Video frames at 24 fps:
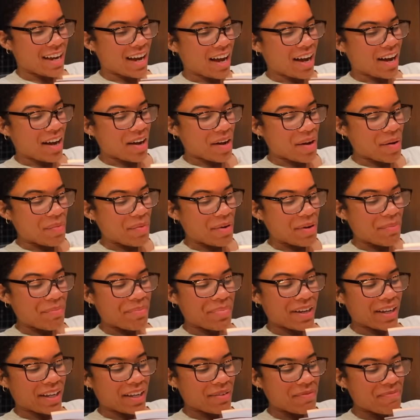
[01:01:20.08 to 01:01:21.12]
Um,
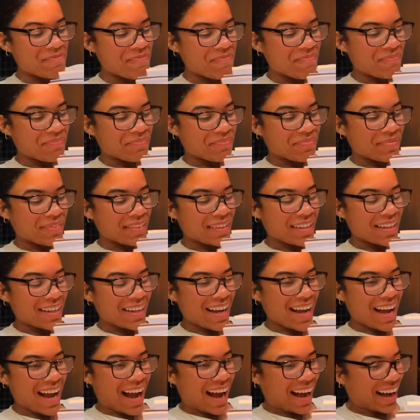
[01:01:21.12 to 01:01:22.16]
but
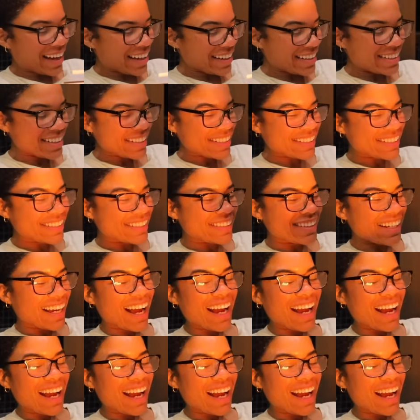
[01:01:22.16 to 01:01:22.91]
I just